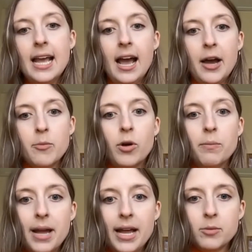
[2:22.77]
while
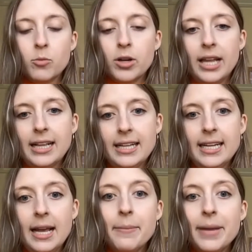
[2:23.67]
men are more likely to
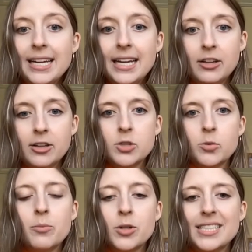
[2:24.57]
get painkillers
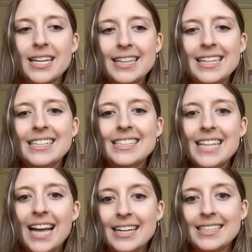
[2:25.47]
when presenting the
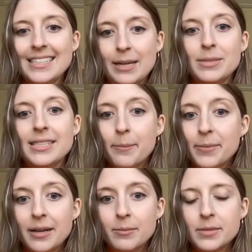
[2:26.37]
exact same
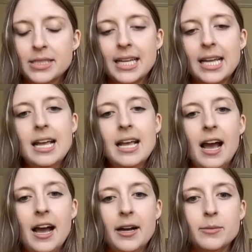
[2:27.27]
symptoms.
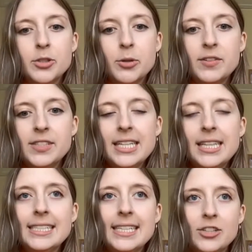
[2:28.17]
So we've seen
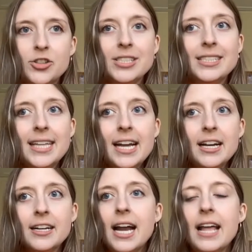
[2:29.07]
these tensions
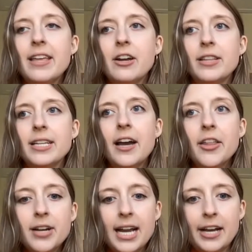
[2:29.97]
there. And then on the
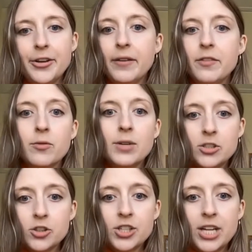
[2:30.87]
other hand, you have the
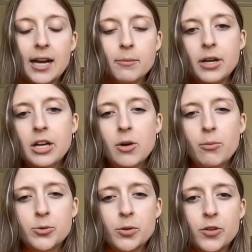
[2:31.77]
research gap,
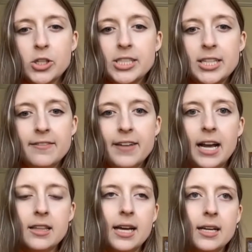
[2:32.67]
which refers to the
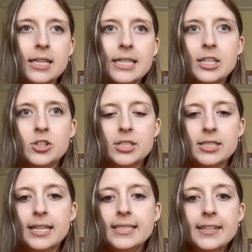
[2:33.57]
fact that conditions
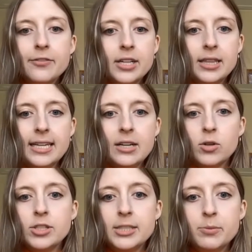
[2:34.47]
that differently or
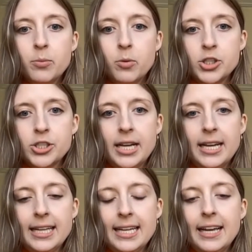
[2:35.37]

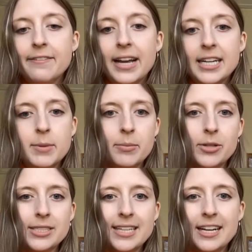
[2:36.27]
disproportionately affect people
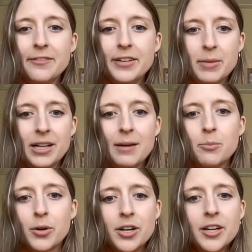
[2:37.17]
assigned female at
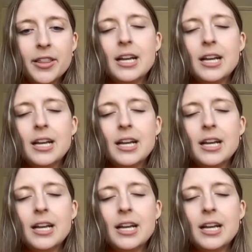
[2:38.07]
birth